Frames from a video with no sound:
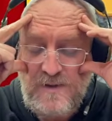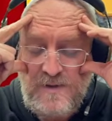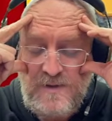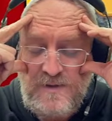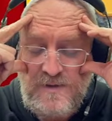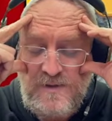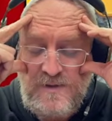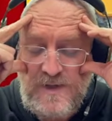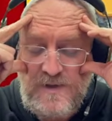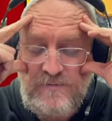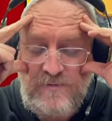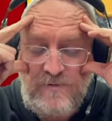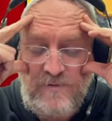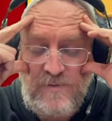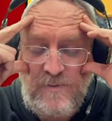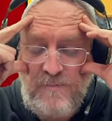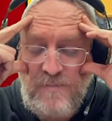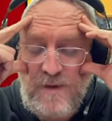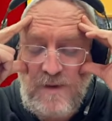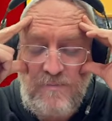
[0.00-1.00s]
You never
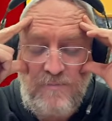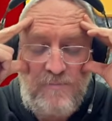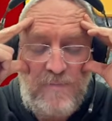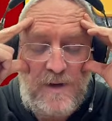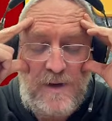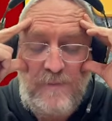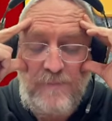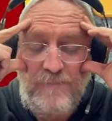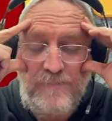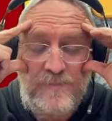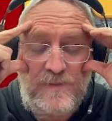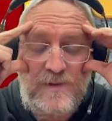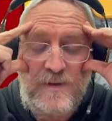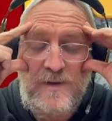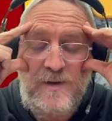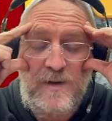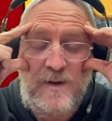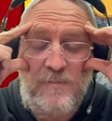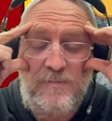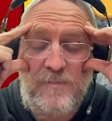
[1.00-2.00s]
remember.
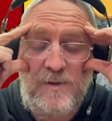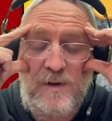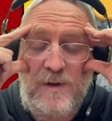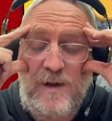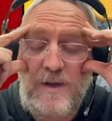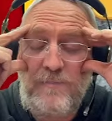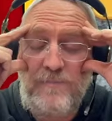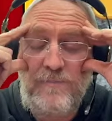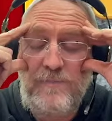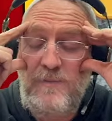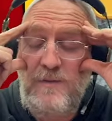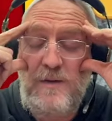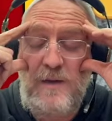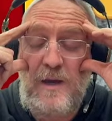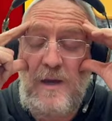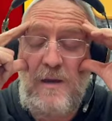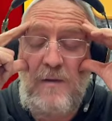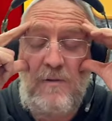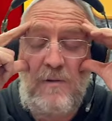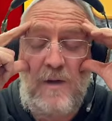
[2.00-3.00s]
And I'm like,
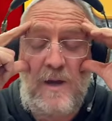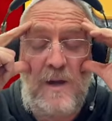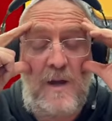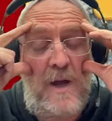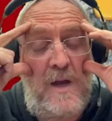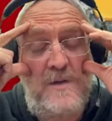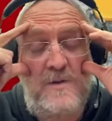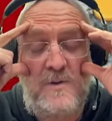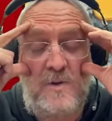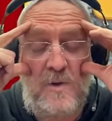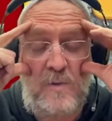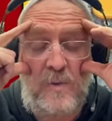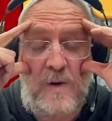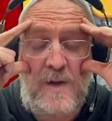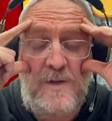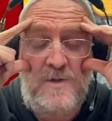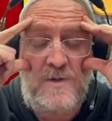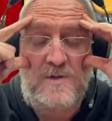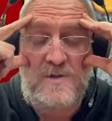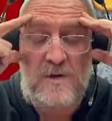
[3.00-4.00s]
yeah, I do, but
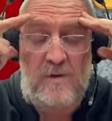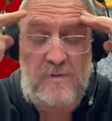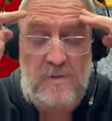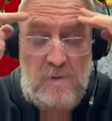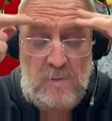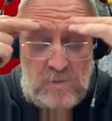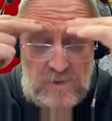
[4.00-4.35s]
I just don't know what